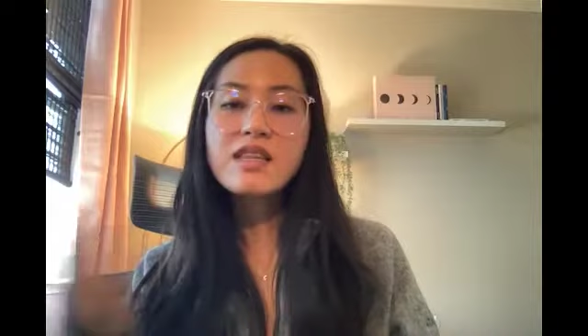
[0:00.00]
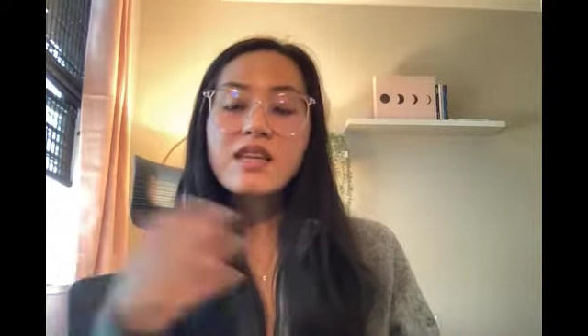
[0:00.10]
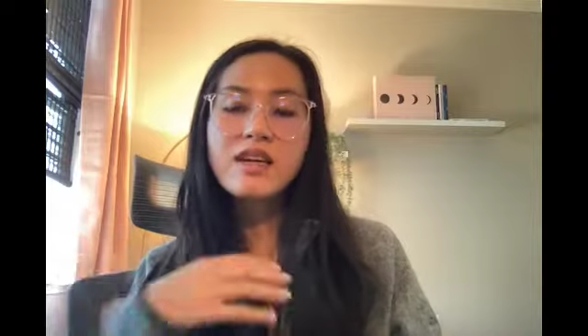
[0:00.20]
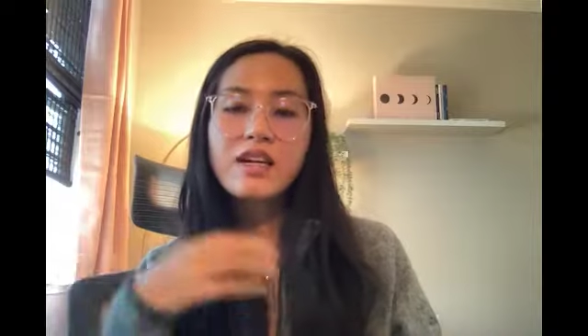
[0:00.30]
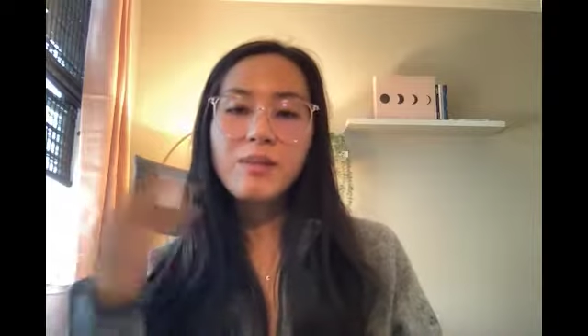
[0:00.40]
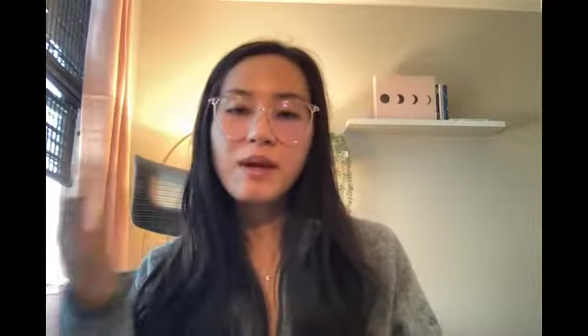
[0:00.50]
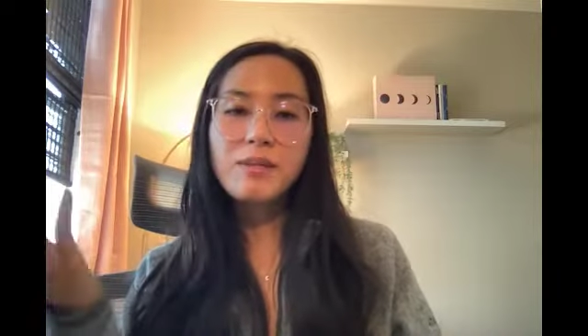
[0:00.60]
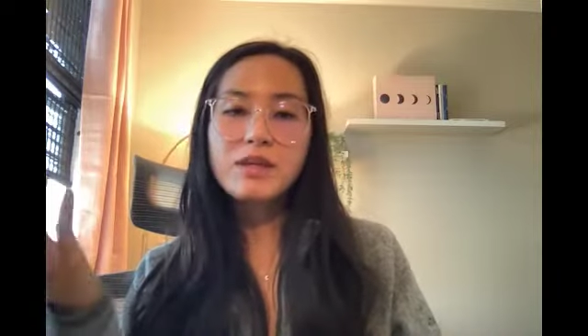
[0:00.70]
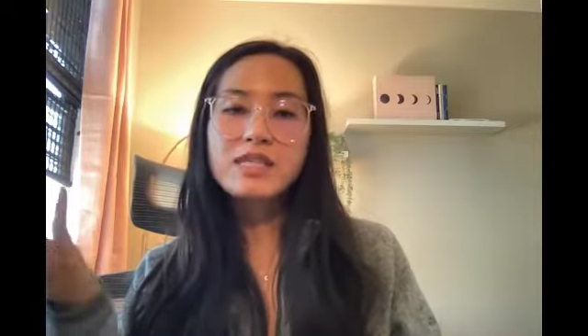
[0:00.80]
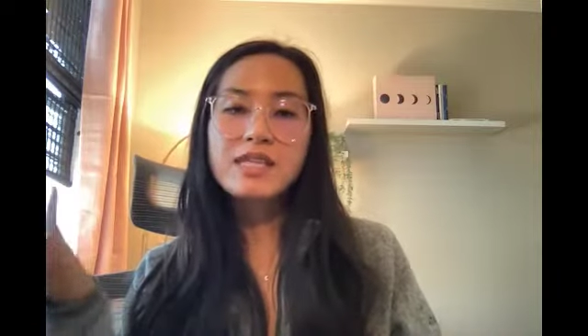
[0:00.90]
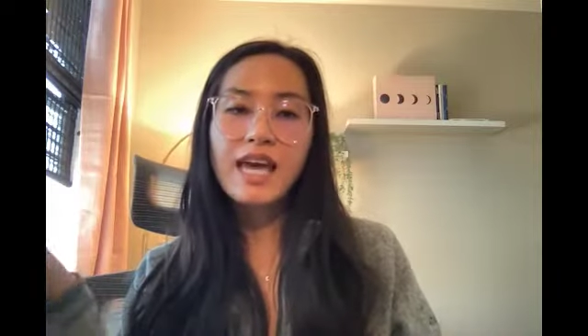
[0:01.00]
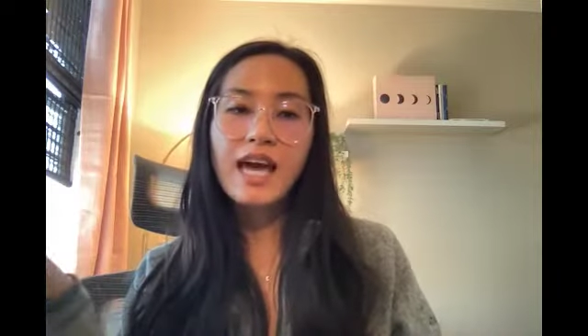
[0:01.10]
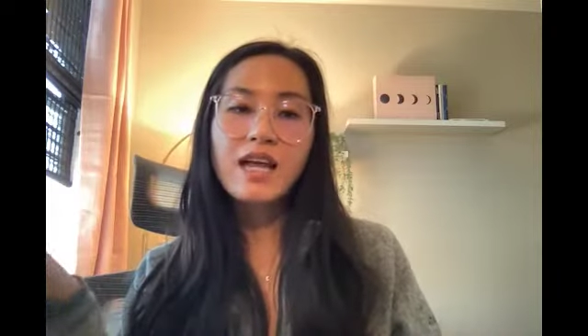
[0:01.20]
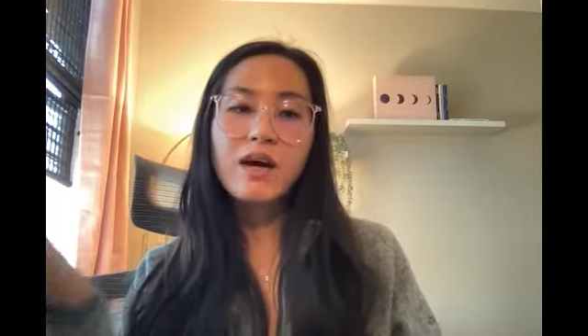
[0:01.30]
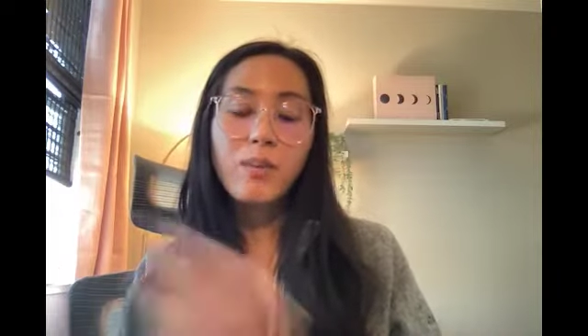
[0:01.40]
they're going to be able to
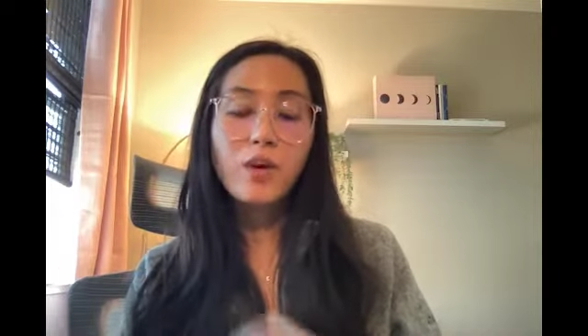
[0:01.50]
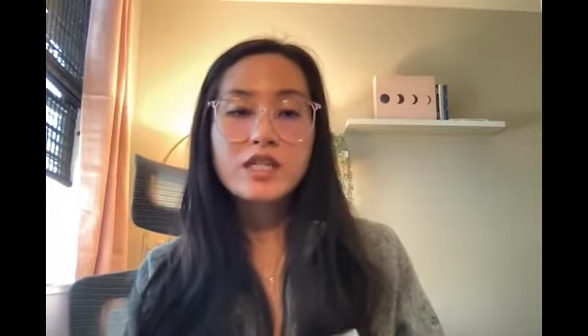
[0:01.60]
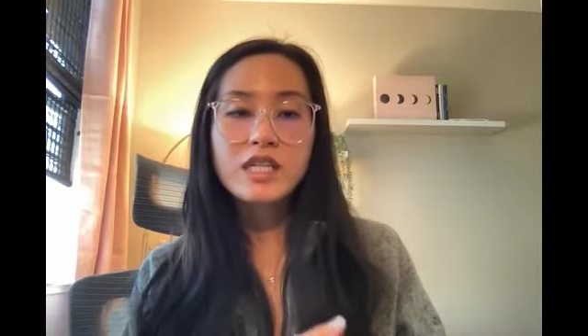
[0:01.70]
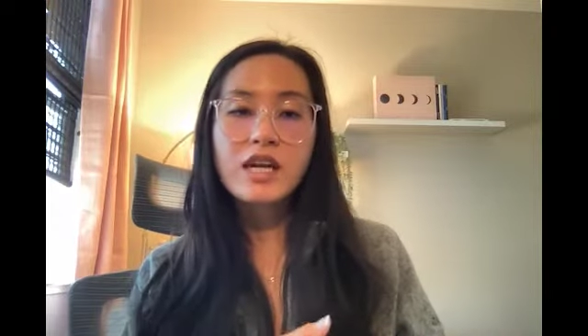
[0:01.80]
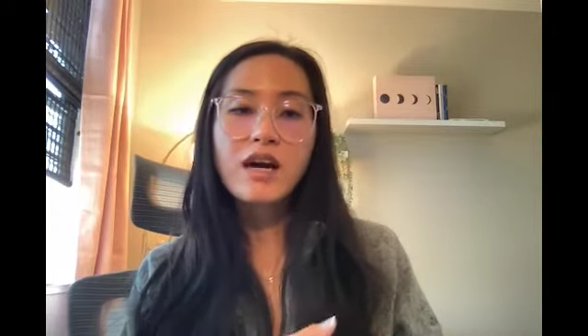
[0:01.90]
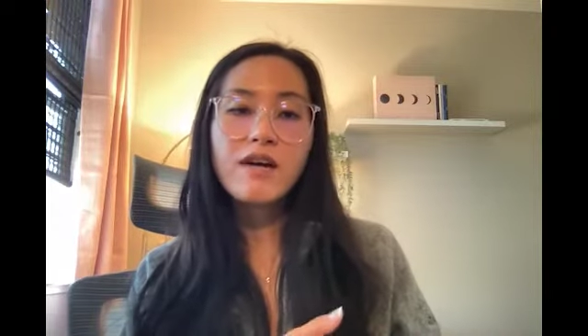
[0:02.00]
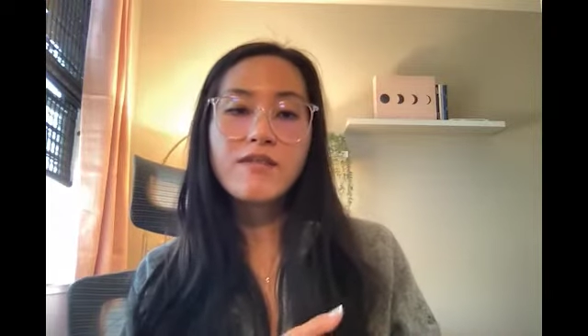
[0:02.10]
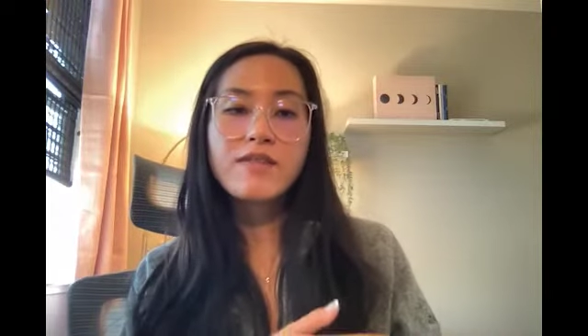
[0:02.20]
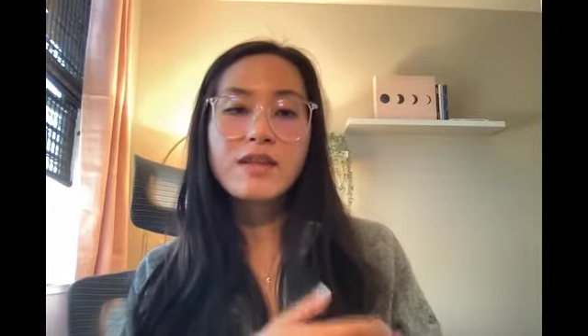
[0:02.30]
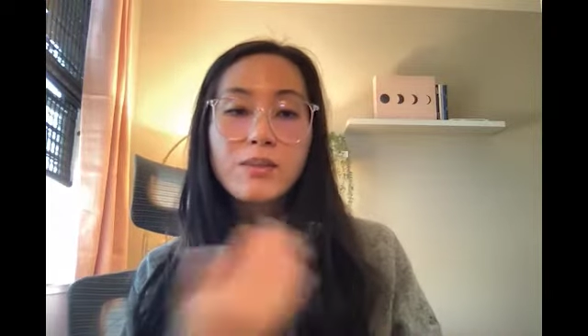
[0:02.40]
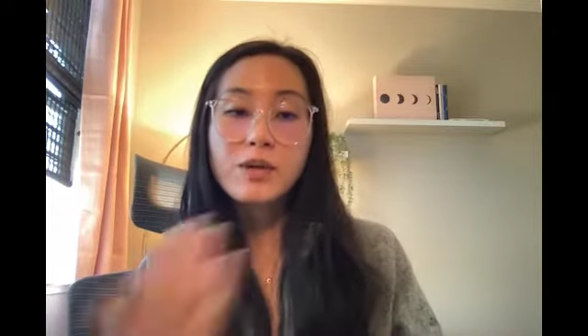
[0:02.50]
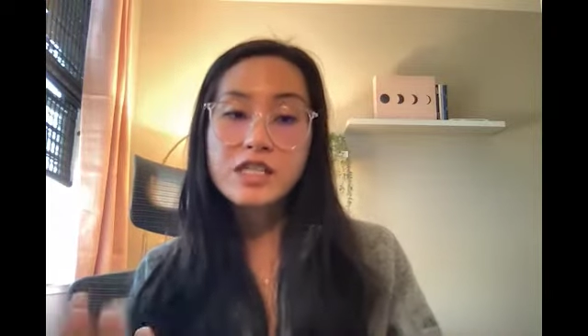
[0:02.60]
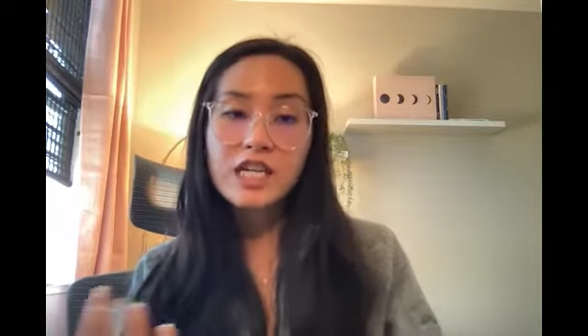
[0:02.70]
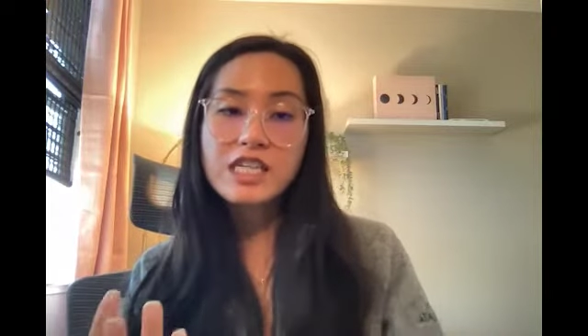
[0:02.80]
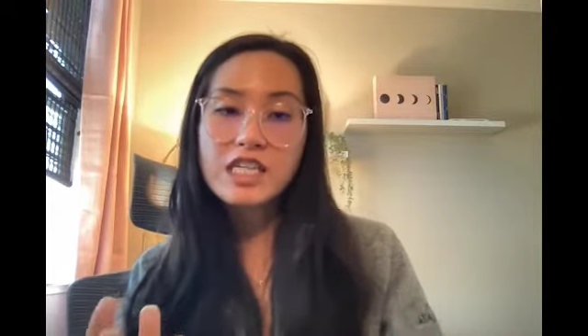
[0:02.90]
get a portion of the
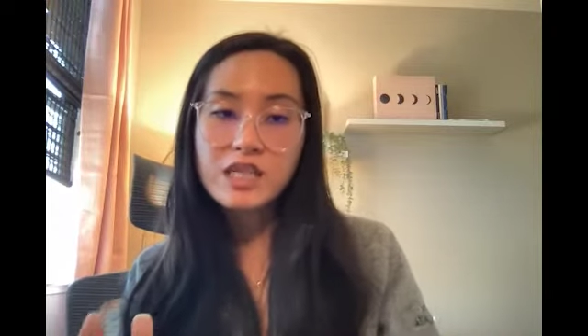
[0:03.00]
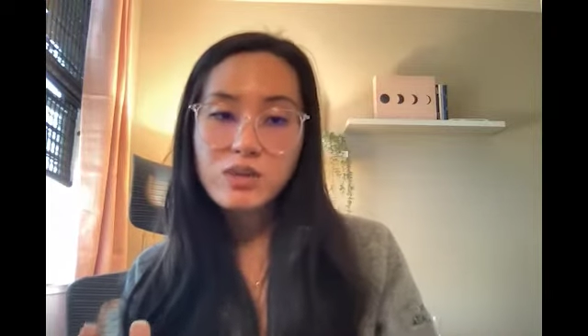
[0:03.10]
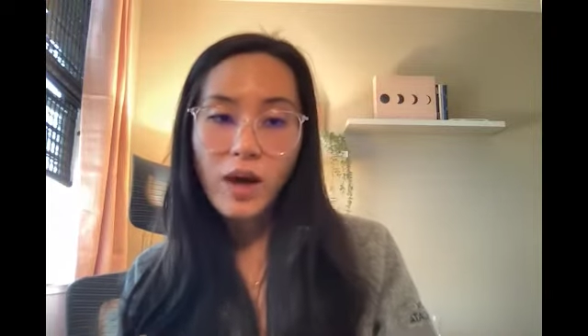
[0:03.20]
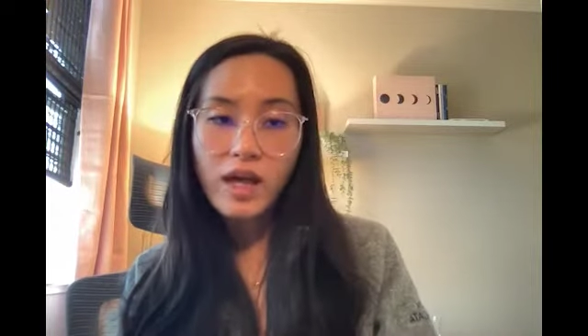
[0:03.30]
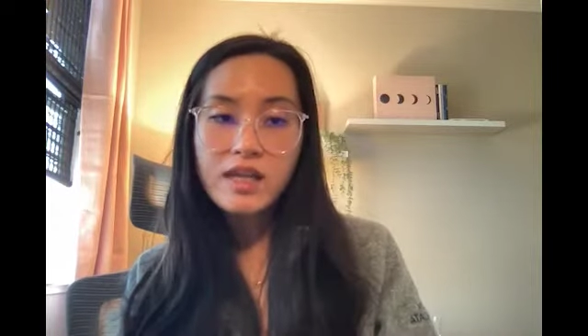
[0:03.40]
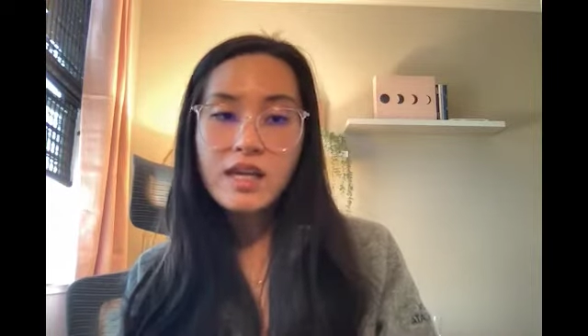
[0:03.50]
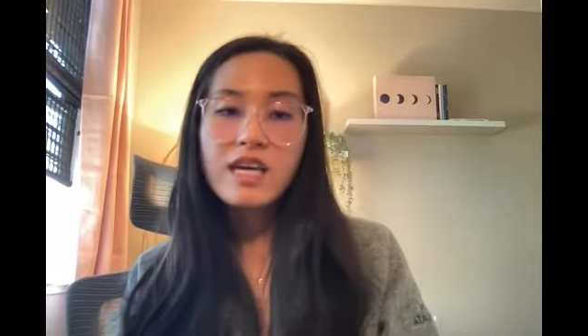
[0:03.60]
appreciation as well.